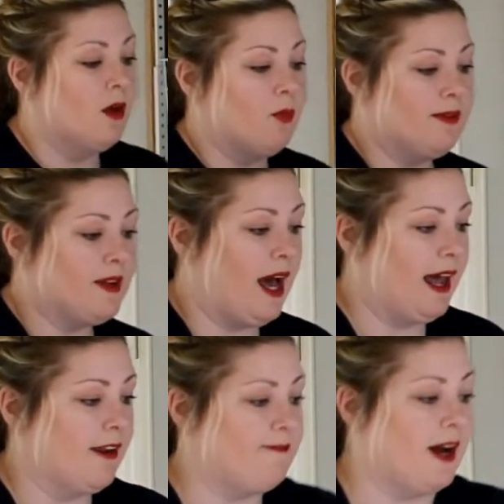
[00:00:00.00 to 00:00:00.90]
We've
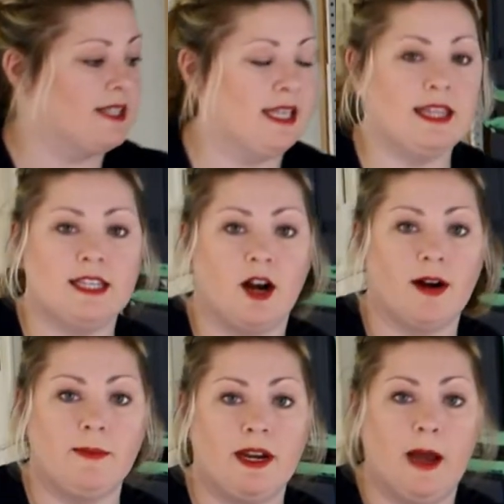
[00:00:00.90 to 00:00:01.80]
got a faucet that's
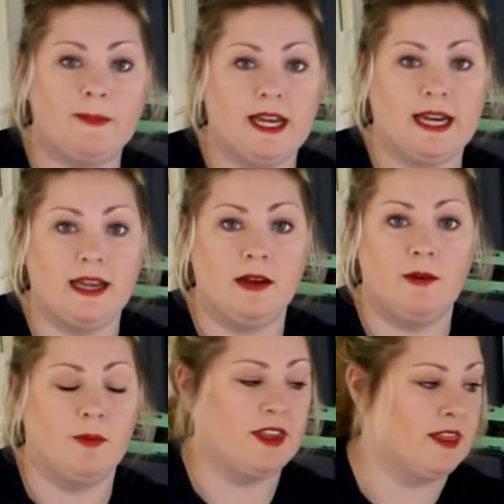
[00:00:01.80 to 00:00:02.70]
already been
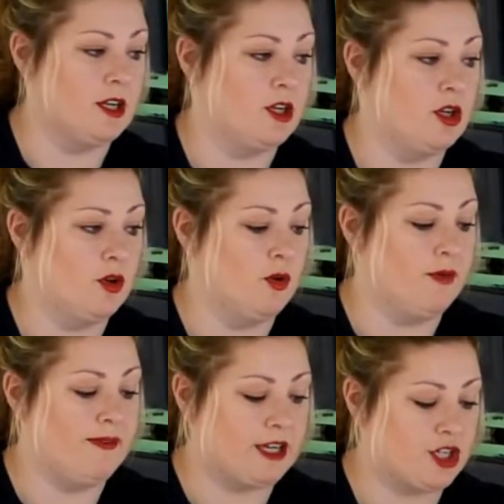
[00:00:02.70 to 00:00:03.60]
updated with the new
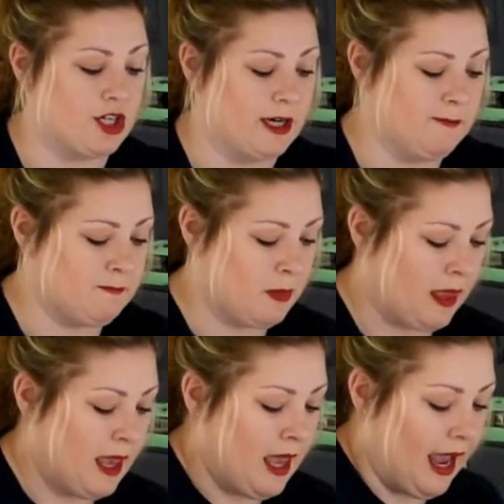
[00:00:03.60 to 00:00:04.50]
fixture.
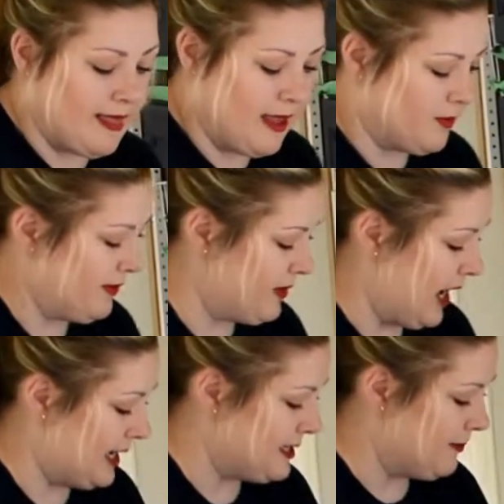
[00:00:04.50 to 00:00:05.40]
And then we've
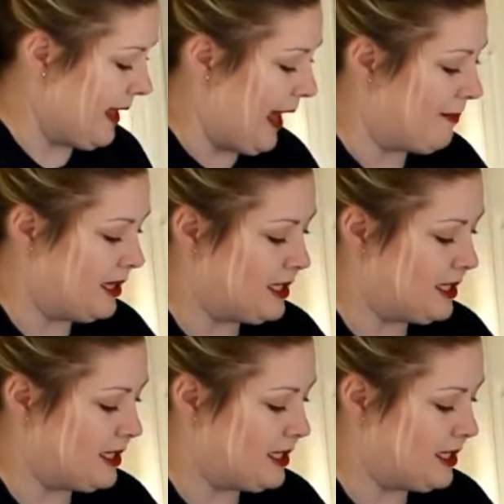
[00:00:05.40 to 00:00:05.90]
got some cabinet